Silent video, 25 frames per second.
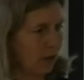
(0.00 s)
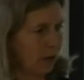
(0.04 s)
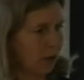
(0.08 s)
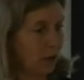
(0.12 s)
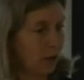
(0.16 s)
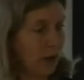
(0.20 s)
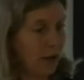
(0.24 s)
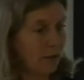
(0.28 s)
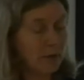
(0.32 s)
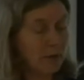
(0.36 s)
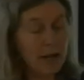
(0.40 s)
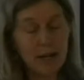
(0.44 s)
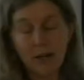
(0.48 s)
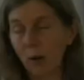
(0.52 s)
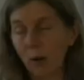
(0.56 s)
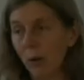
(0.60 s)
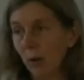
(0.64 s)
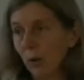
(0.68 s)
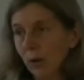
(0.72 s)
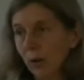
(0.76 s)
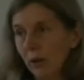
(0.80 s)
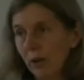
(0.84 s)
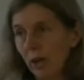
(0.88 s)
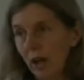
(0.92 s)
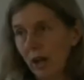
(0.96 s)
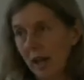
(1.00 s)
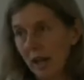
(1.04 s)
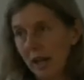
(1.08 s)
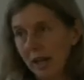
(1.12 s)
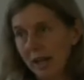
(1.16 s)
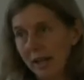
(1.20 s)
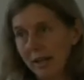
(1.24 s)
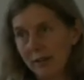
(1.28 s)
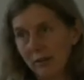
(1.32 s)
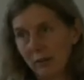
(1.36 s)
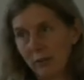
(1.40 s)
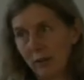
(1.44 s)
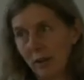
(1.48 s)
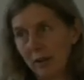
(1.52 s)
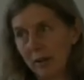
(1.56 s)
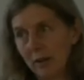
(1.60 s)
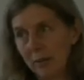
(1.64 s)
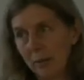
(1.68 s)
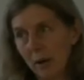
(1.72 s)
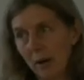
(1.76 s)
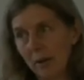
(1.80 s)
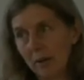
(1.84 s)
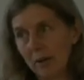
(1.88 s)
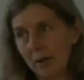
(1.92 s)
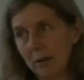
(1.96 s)
track record, it's very
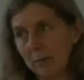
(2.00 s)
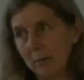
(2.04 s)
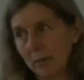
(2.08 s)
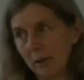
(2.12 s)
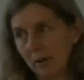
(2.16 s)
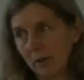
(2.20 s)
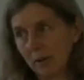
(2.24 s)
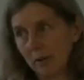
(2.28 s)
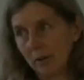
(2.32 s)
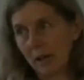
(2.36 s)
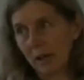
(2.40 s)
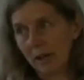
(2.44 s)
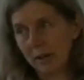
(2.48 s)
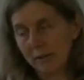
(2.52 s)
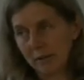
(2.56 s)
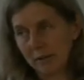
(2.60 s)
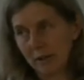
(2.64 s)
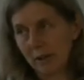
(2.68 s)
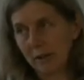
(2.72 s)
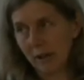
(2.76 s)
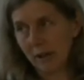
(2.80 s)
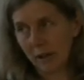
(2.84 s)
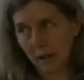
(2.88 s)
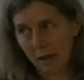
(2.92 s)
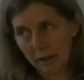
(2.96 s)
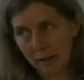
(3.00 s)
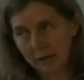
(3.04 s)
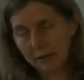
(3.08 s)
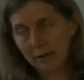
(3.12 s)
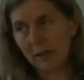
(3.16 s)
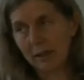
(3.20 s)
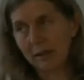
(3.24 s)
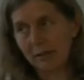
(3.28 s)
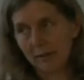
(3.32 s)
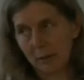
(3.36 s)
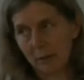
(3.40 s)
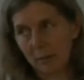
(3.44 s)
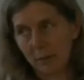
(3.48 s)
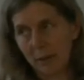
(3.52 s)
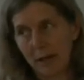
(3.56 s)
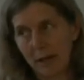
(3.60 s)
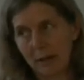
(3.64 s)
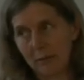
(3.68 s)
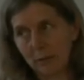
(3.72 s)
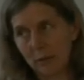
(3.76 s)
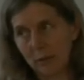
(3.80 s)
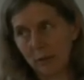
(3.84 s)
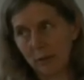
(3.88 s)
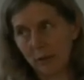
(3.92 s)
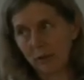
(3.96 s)
worried because the last London
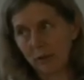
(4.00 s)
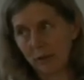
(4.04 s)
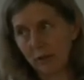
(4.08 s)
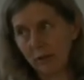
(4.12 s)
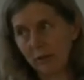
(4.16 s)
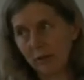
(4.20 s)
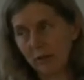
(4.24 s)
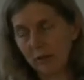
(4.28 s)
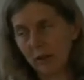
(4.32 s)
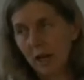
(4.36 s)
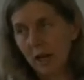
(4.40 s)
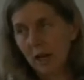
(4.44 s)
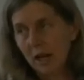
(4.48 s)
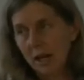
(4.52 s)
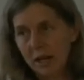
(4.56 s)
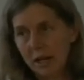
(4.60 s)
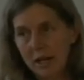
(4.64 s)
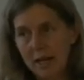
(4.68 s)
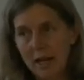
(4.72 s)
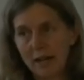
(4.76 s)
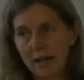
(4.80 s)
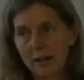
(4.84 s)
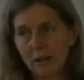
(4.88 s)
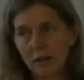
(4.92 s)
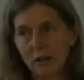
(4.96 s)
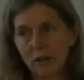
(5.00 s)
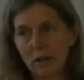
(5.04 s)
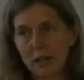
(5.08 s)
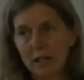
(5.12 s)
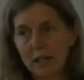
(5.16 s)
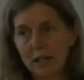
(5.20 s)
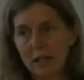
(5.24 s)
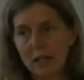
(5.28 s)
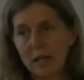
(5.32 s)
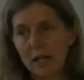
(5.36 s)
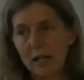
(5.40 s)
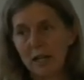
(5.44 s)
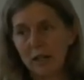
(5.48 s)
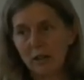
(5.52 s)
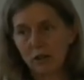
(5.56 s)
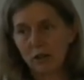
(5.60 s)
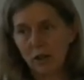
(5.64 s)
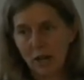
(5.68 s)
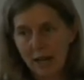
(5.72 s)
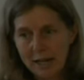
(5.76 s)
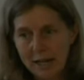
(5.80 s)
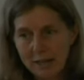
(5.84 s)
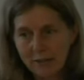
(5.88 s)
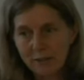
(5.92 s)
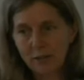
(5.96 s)
plan revisions, he actually
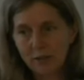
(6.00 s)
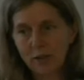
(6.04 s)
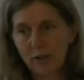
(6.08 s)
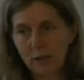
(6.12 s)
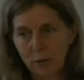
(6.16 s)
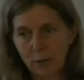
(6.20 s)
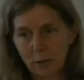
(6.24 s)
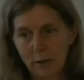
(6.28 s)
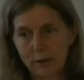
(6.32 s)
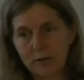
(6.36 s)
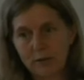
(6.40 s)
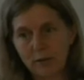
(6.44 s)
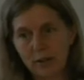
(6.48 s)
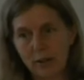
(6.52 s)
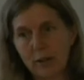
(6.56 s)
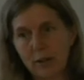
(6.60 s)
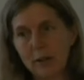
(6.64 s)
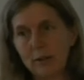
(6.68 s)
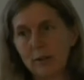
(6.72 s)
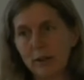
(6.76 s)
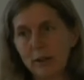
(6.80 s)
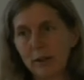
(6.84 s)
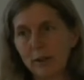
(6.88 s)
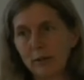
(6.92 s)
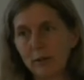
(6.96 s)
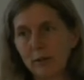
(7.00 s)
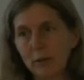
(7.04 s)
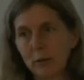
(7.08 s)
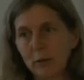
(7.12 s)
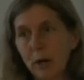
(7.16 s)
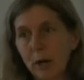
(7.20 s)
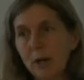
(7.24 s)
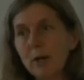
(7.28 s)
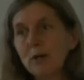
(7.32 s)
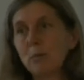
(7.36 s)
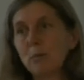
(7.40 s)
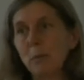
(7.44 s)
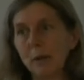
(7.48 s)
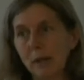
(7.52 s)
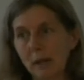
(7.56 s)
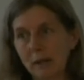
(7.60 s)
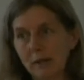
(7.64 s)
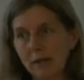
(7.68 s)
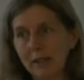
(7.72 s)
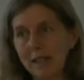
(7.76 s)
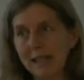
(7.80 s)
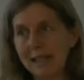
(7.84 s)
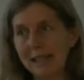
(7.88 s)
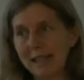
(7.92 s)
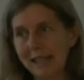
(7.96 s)
changed the criteria for road
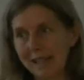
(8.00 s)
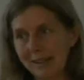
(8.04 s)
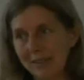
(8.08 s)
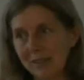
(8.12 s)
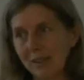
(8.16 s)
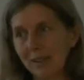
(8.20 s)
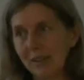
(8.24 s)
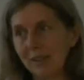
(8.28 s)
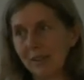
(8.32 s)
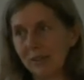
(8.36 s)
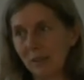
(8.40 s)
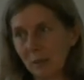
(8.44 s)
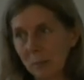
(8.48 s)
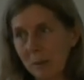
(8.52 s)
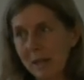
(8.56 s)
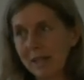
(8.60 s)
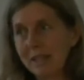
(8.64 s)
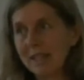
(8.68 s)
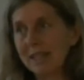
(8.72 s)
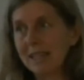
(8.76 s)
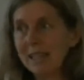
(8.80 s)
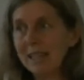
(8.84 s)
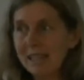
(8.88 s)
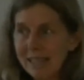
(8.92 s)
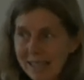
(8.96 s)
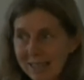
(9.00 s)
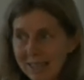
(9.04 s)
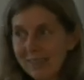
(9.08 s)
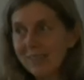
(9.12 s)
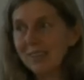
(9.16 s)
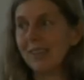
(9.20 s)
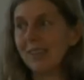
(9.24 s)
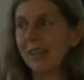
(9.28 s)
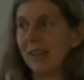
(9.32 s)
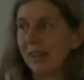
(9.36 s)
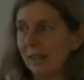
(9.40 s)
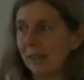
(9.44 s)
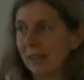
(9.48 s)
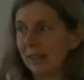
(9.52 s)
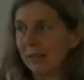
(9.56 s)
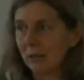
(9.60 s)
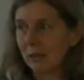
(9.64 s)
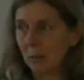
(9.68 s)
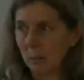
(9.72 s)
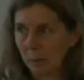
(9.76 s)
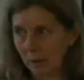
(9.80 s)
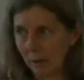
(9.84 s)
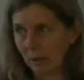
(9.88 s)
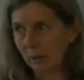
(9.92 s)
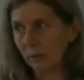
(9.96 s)
building in London to make it easier
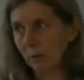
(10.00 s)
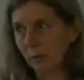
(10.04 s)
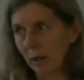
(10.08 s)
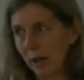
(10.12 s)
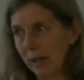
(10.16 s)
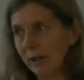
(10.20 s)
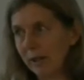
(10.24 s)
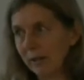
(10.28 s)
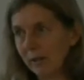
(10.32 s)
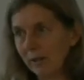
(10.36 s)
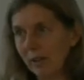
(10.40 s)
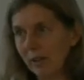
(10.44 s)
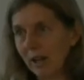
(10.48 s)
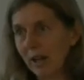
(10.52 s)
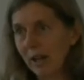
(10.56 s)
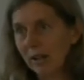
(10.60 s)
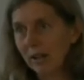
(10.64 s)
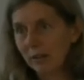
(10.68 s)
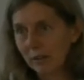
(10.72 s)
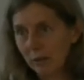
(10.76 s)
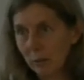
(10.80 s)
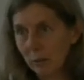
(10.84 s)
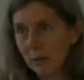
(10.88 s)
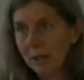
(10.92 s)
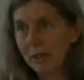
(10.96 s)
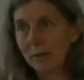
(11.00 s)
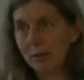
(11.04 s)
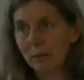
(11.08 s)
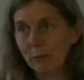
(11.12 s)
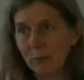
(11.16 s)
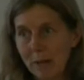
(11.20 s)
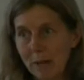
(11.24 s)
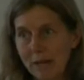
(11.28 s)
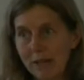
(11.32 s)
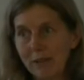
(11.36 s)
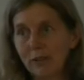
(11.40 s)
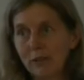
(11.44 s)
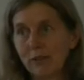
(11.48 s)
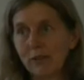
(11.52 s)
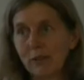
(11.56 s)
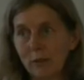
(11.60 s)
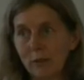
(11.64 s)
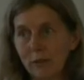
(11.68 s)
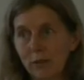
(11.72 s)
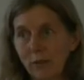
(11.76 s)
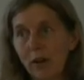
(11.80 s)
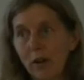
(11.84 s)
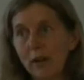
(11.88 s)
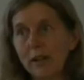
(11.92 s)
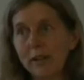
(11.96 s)
to build roads. So we had managed to
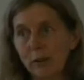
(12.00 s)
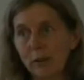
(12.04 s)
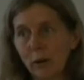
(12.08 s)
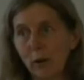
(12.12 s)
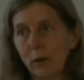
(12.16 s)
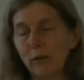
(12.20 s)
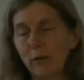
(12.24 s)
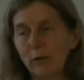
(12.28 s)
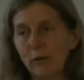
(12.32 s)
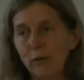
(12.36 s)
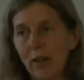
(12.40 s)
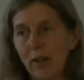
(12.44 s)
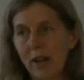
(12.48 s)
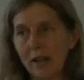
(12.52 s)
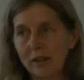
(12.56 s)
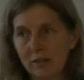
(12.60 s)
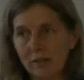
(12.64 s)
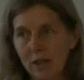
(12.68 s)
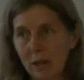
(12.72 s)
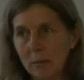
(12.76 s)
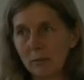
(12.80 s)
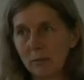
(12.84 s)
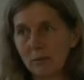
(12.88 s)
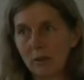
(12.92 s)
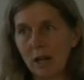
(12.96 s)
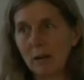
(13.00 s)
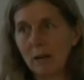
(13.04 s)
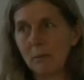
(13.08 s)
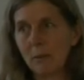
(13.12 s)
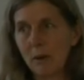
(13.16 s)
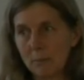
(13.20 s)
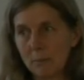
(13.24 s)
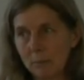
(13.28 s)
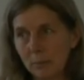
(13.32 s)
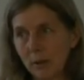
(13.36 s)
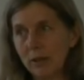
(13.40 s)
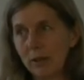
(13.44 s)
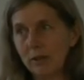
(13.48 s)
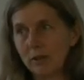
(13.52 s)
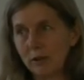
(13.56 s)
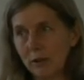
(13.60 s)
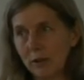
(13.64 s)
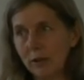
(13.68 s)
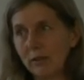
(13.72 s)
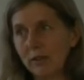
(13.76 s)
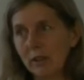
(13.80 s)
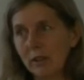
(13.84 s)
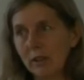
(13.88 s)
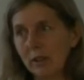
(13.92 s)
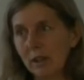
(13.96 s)
fight off that Thames Gateway Bridge
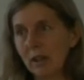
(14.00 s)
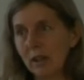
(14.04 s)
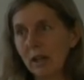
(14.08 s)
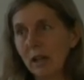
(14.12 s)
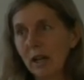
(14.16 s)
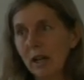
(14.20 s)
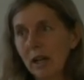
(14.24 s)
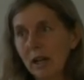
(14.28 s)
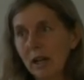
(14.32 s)
using a